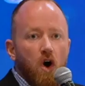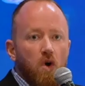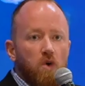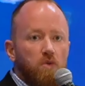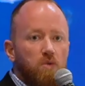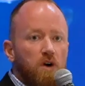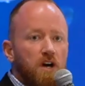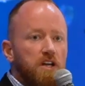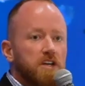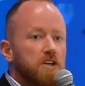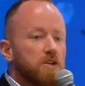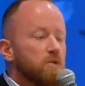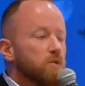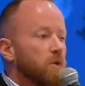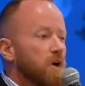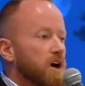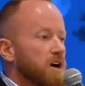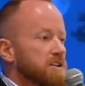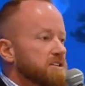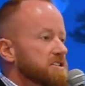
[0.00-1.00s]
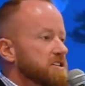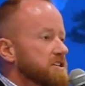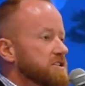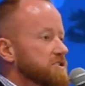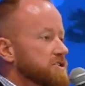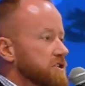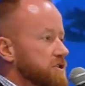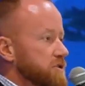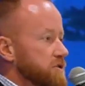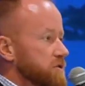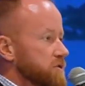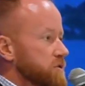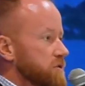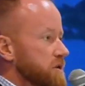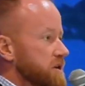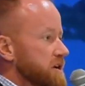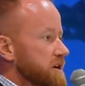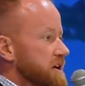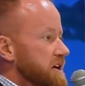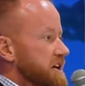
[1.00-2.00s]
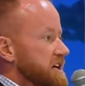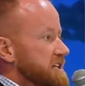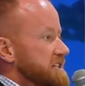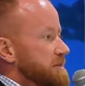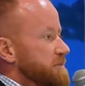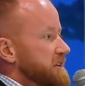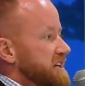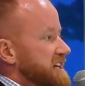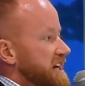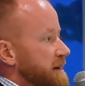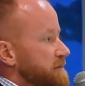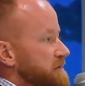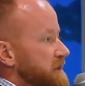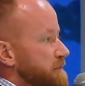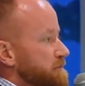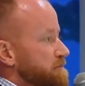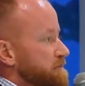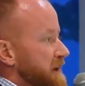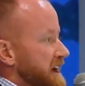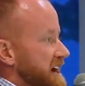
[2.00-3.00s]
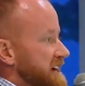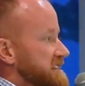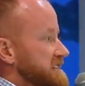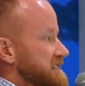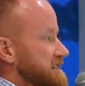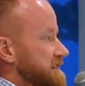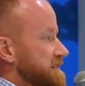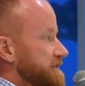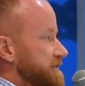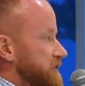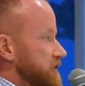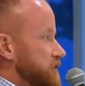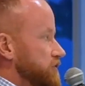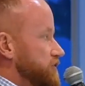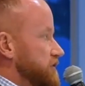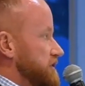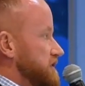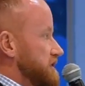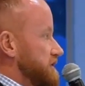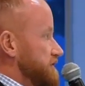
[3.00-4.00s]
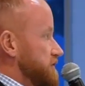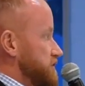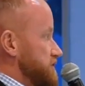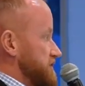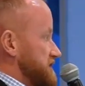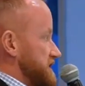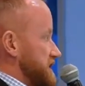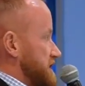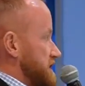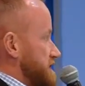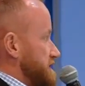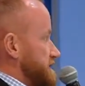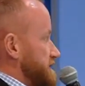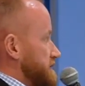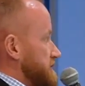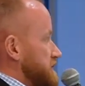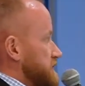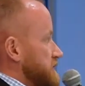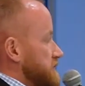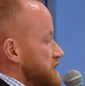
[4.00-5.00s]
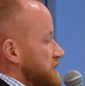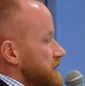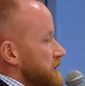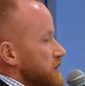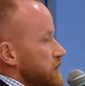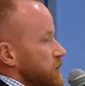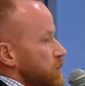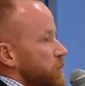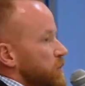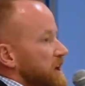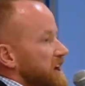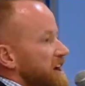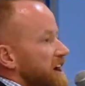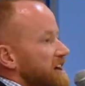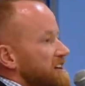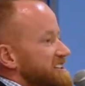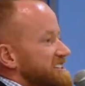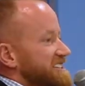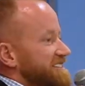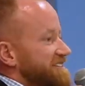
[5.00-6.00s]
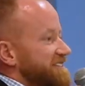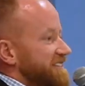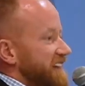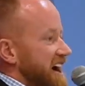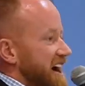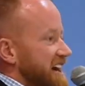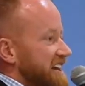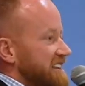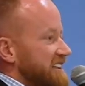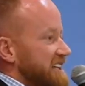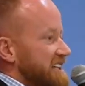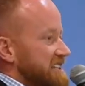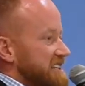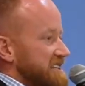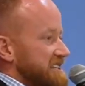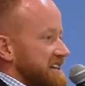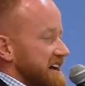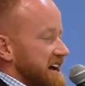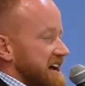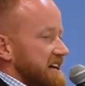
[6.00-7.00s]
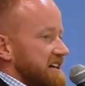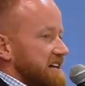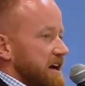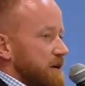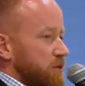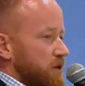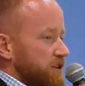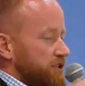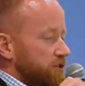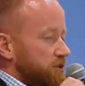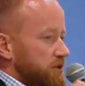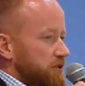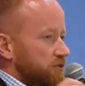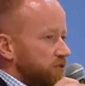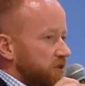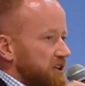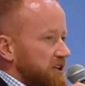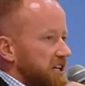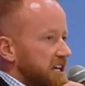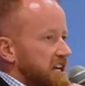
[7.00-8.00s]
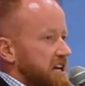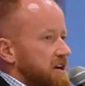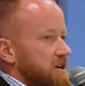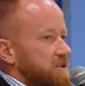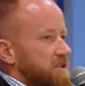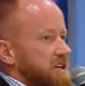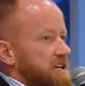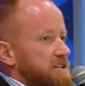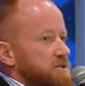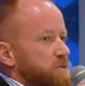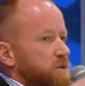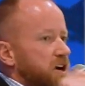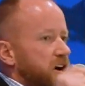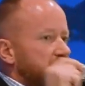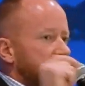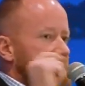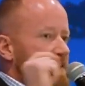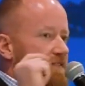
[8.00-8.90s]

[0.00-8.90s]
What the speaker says: Own what you want to do to become the best version of yourself. We are divinely designed. I want you to really hear this. We are